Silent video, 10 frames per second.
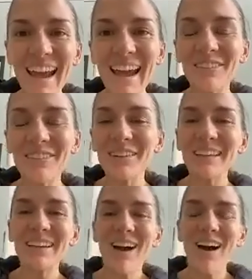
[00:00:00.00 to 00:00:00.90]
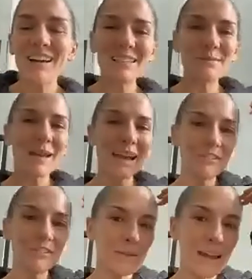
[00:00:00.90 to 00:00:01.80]
and a really awesome
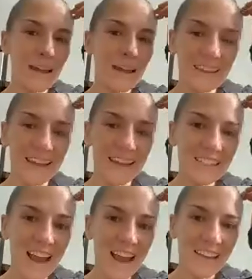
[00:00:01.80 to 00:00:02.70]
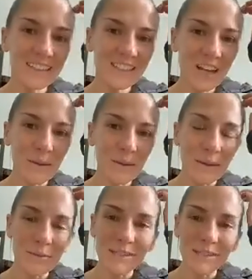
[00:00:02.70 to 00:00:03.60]
end of month and challenge coming up
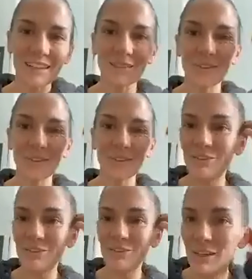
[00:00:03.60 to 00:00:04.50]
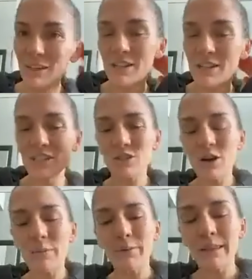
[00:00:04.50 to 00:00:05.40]
in January. If you have any questions,
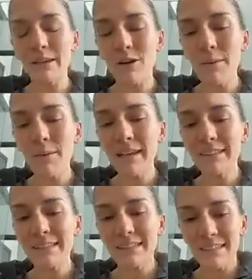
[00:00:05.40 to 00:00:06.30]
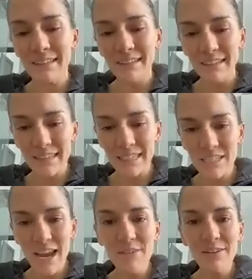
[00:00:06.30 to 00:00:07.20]
drop them in the comments, in the
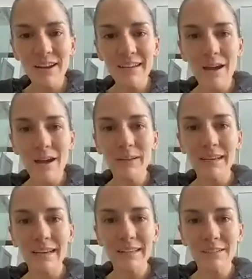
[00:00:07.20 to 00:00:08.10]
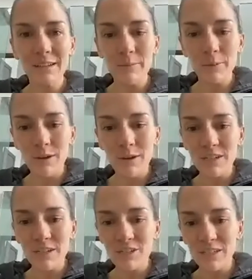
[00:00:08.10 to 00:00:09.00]
chat right now. We can answer a couple
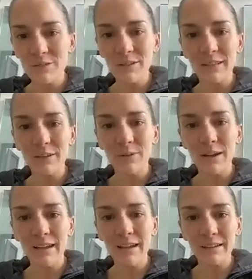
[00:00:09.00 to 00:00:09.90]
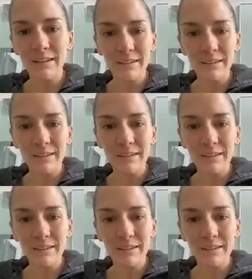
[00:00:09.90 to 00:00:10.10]
questions really quick.